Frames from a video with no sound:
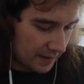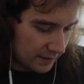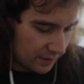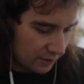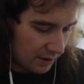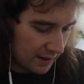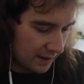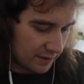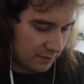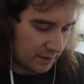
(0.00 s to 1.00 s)
I don't know why. I
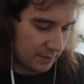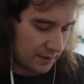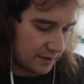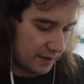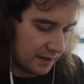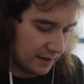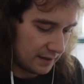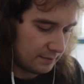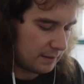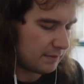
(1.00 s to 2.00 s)
don't know what it was.
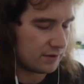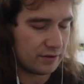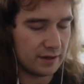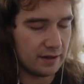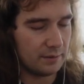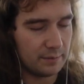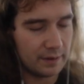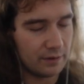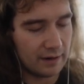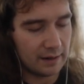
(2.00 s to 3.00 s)
Maybe if I took it, it would have
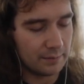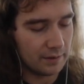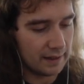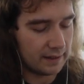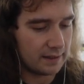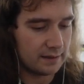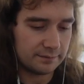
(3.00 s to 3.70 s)
been alright. But, like,